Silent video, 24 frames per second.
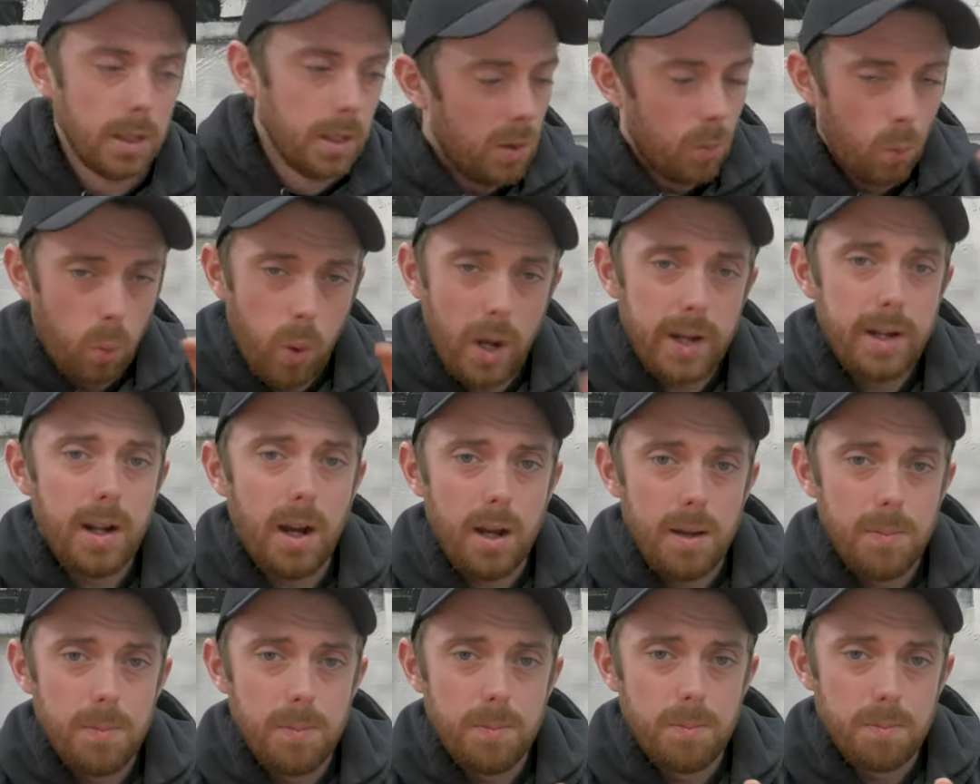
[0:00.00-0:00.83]
When
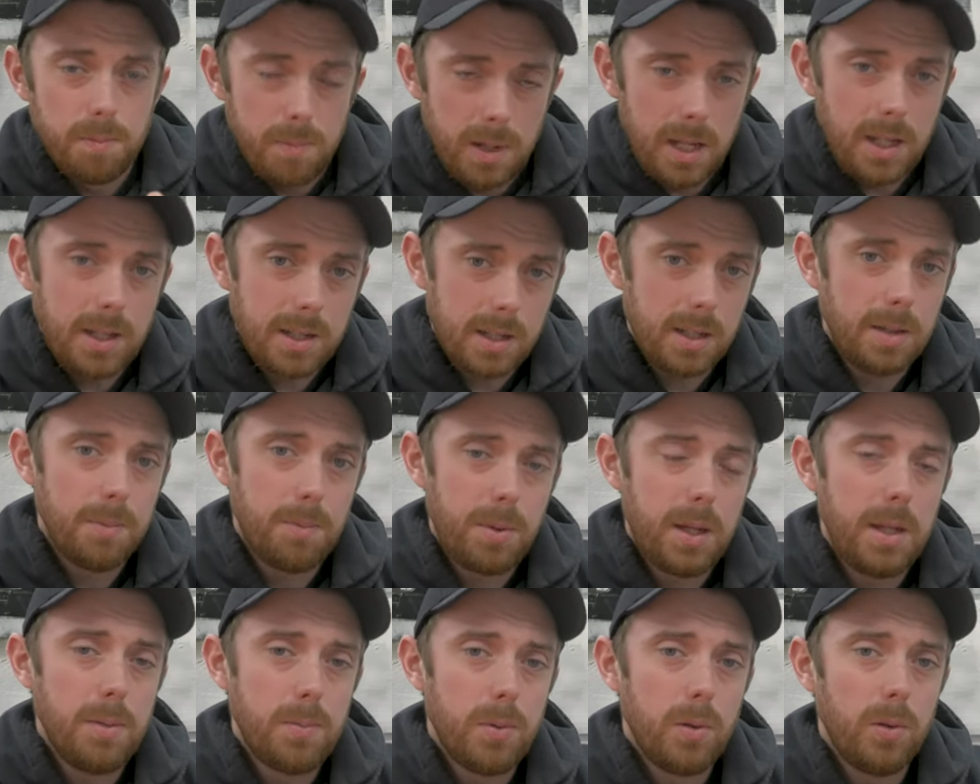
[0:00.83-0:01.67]
I'm meeting
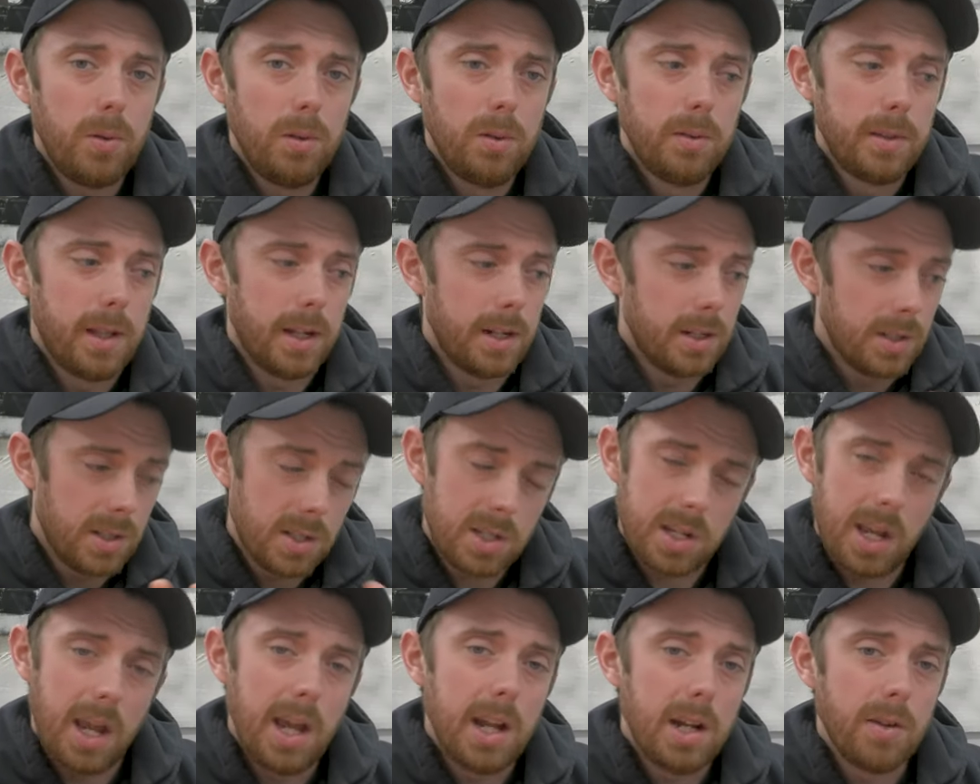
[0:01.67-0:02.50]
people that are
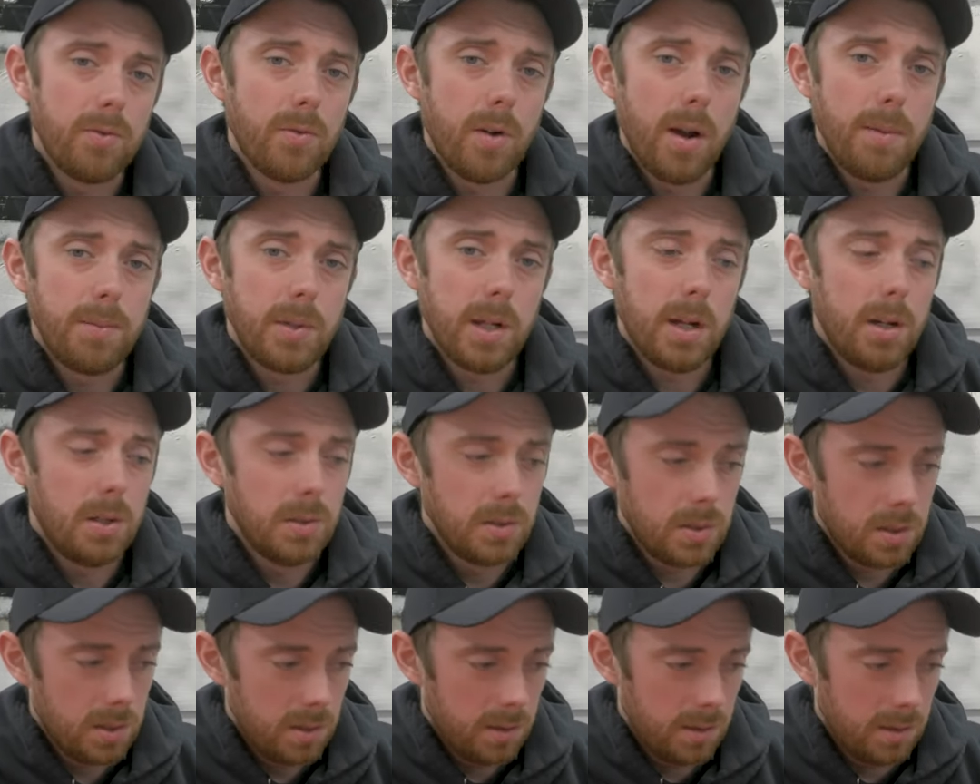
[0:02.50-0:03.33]
scared of
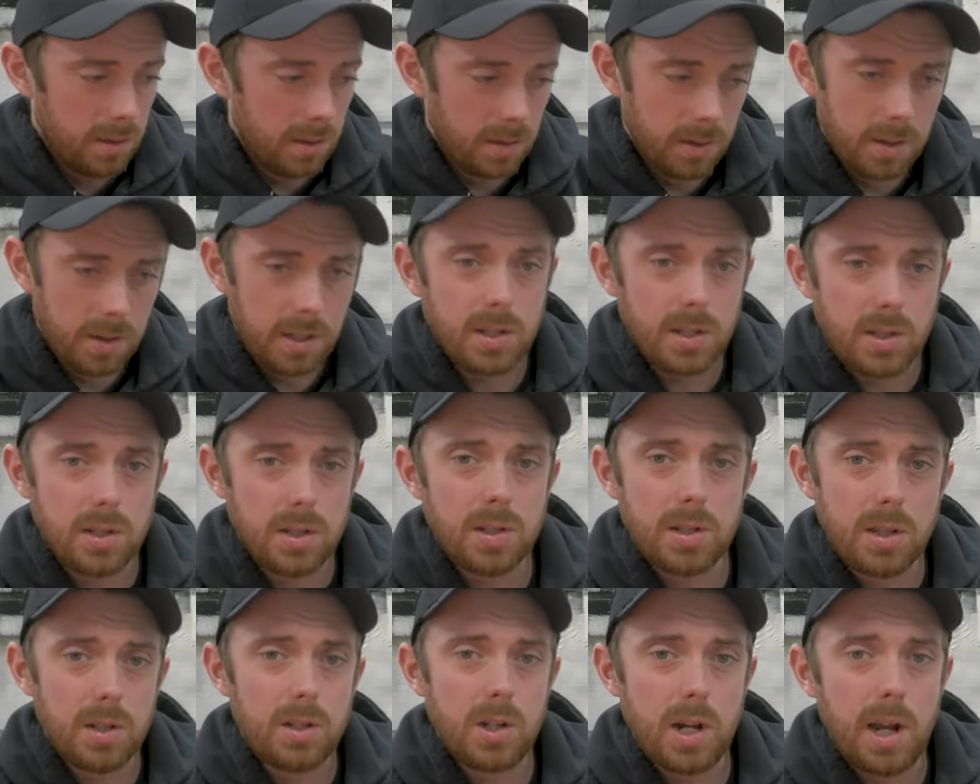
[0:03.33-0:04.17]
reptiles, this
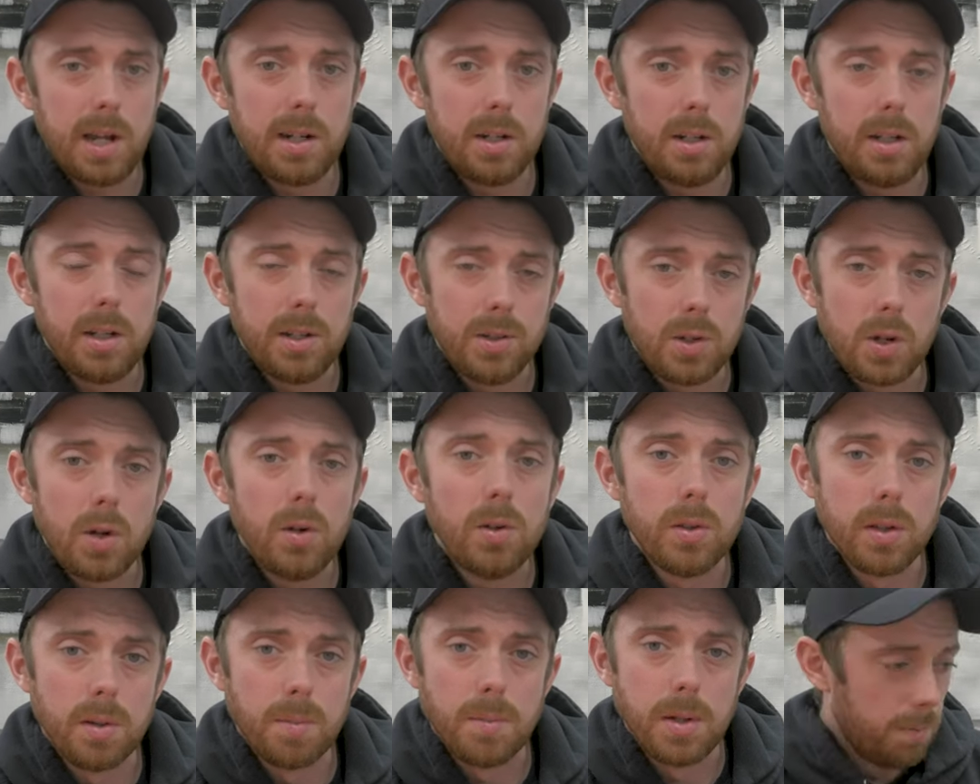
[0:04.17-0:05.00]
is the channel I show
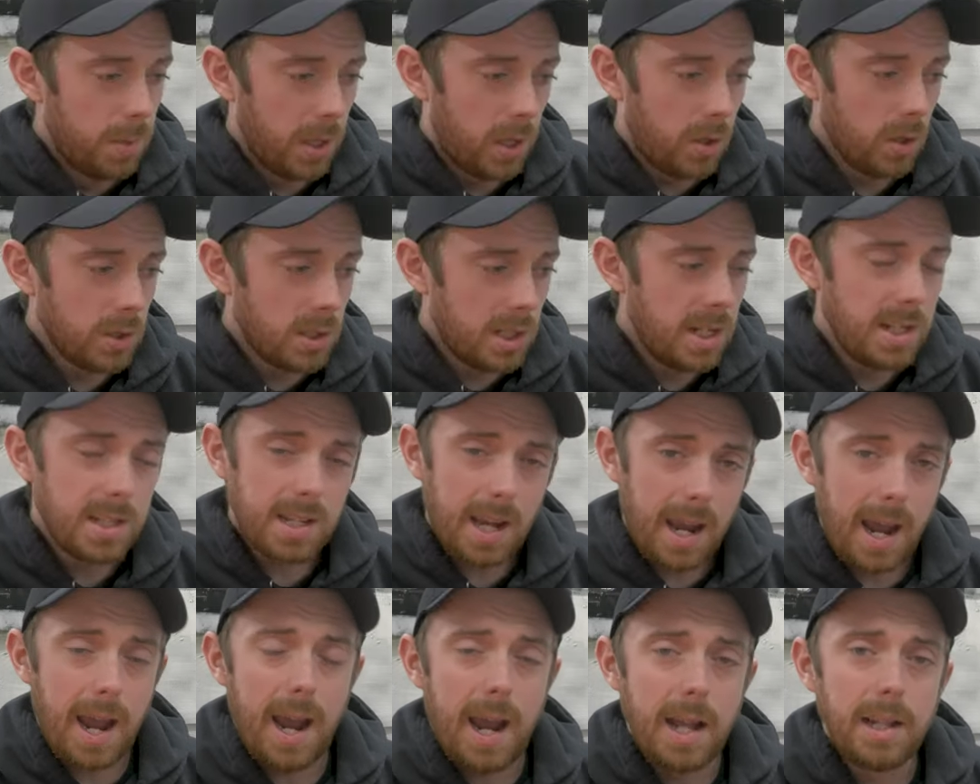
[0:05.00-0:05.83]
them, because he's
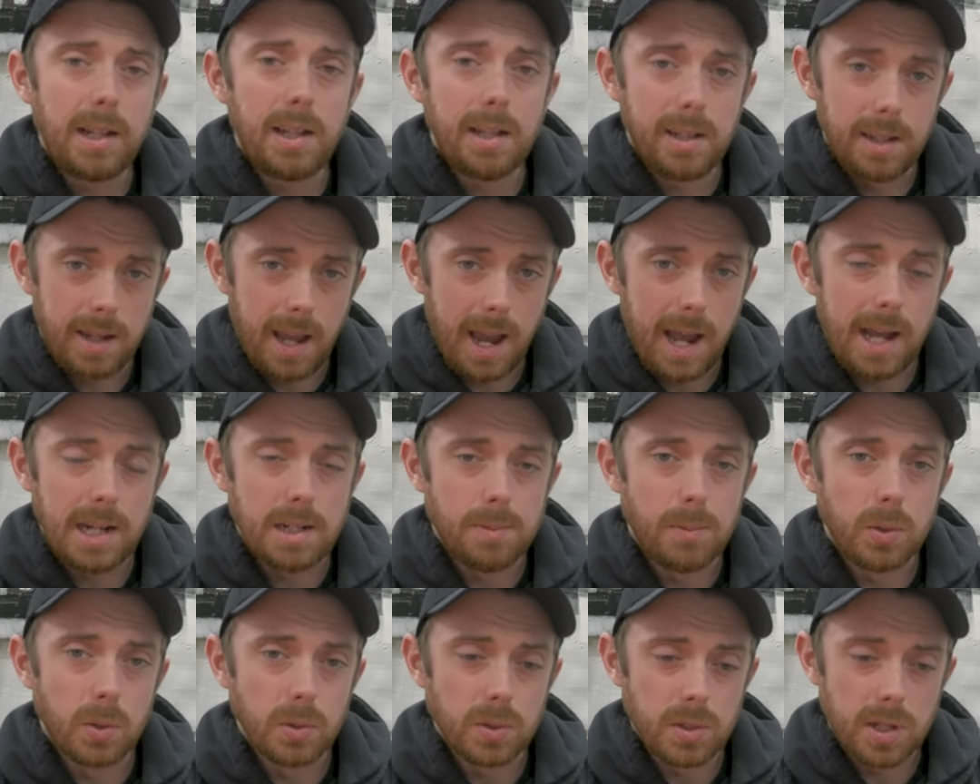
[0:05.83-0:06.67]
handling
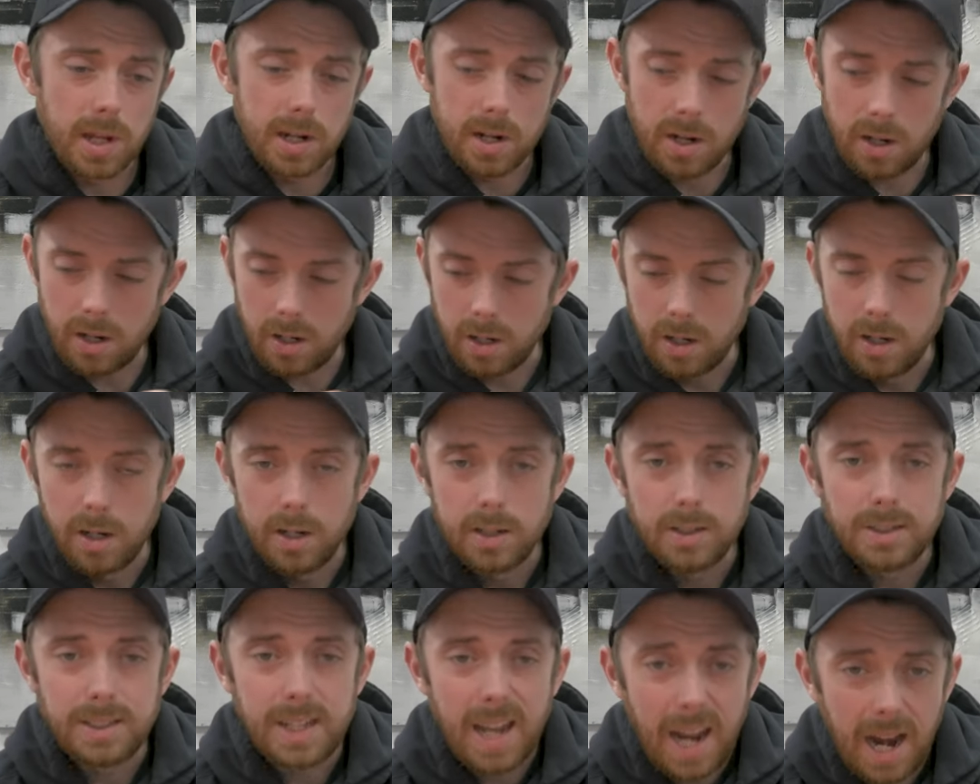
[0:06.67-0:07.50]
animals that are
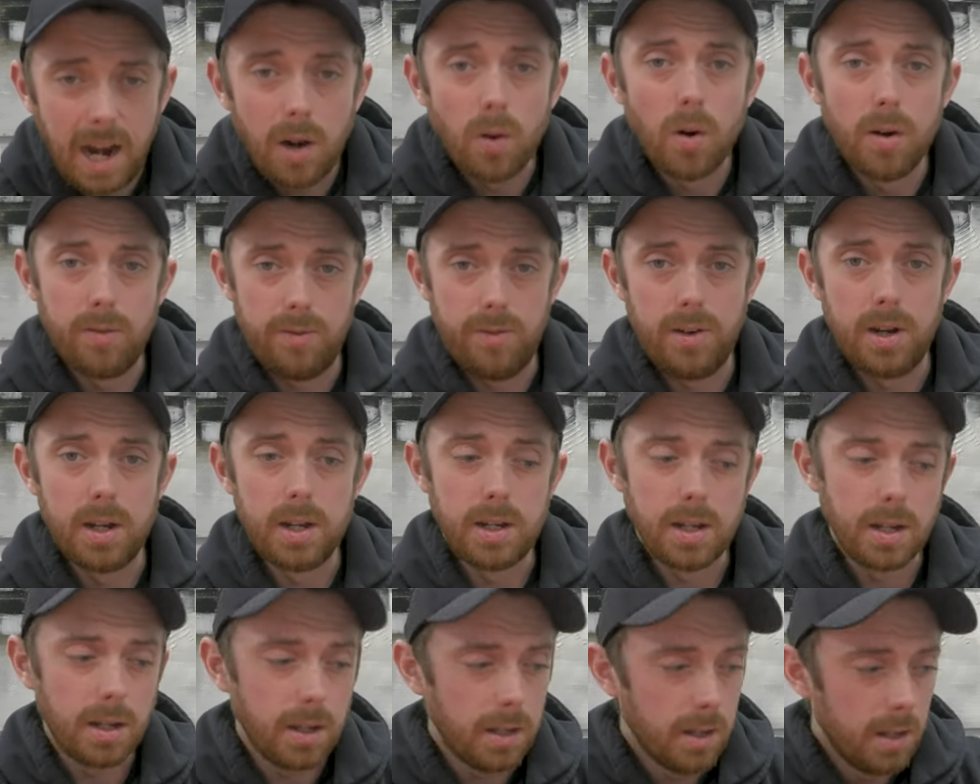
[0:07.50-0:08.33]

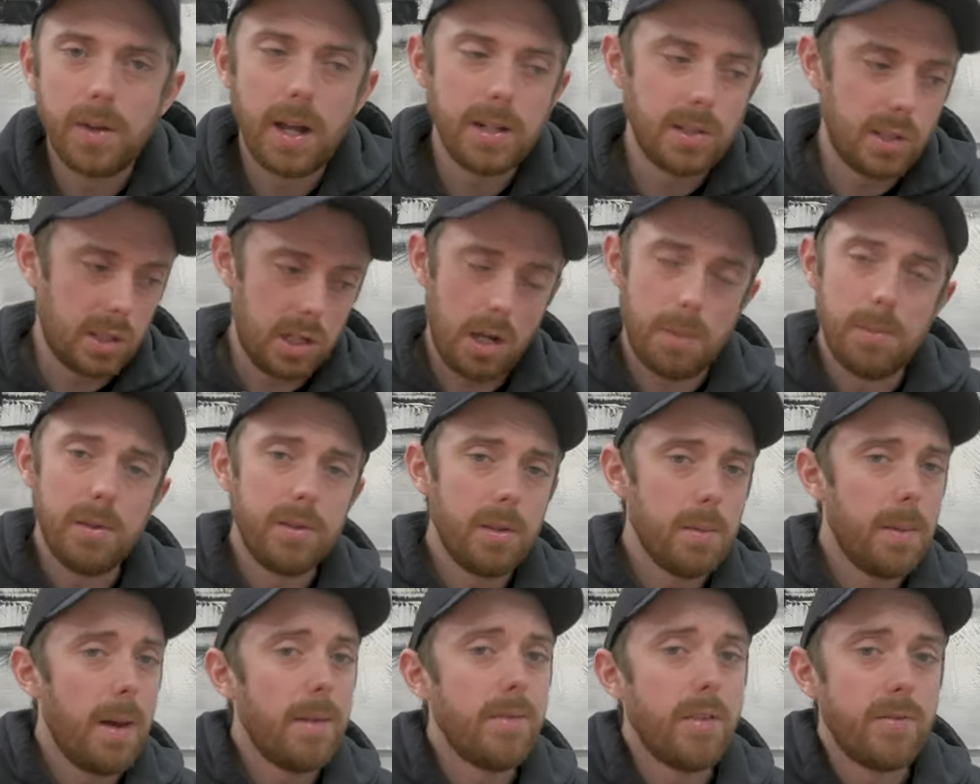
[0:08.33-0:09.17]
terrifying, and some of
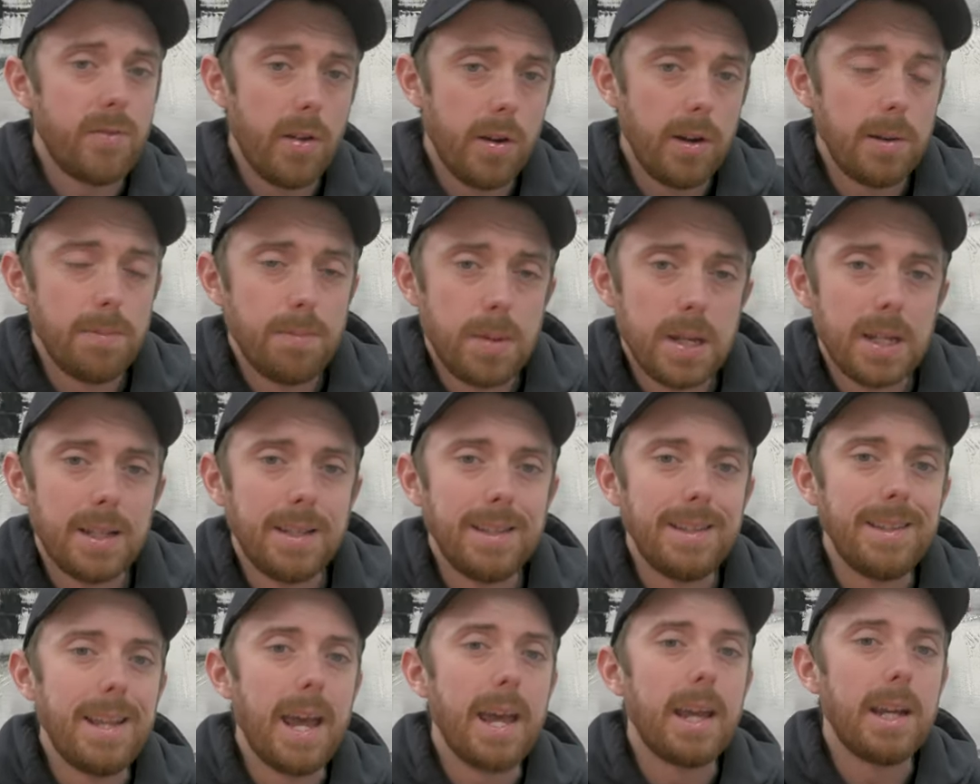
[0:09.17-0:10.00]
them have a very big
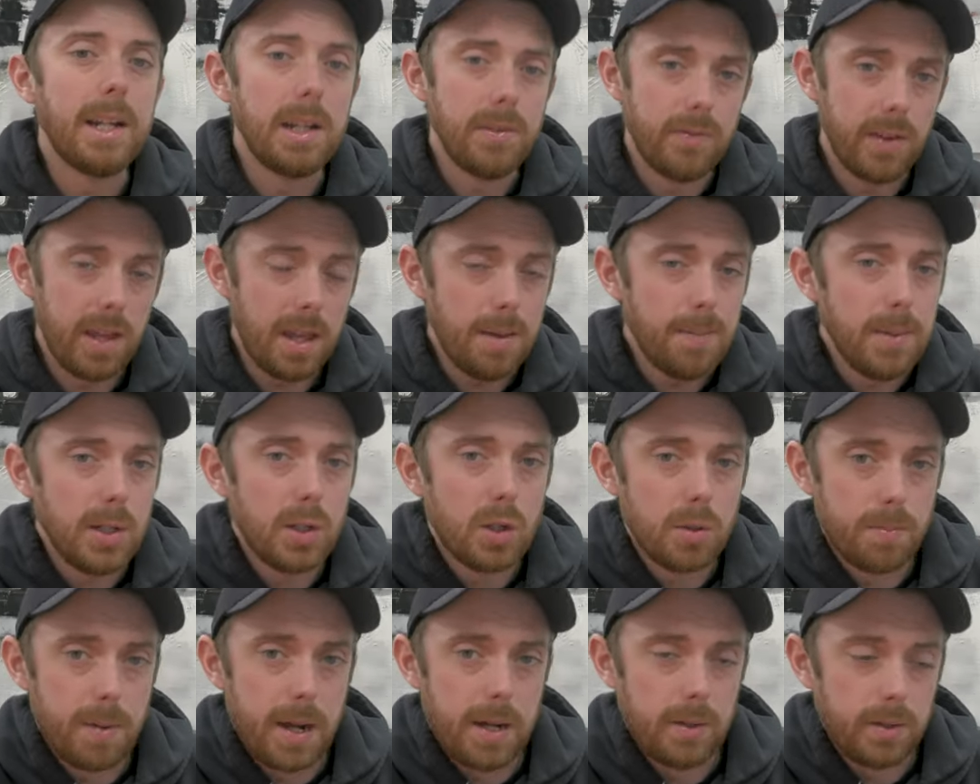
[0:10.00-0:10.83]
negative
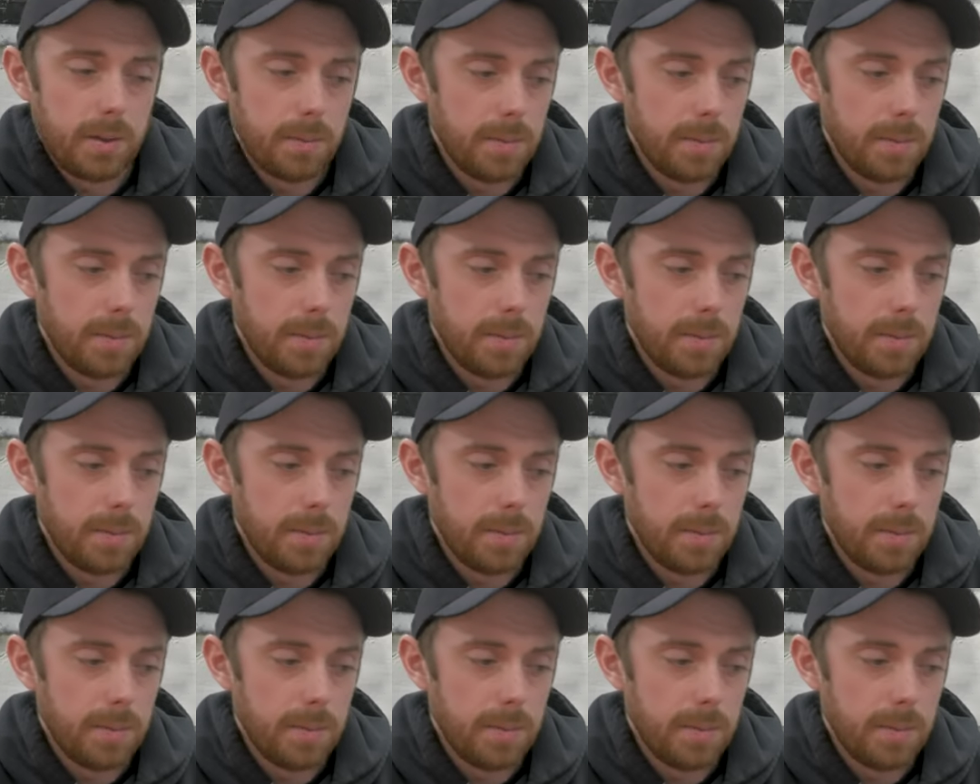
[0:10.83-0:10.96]
image about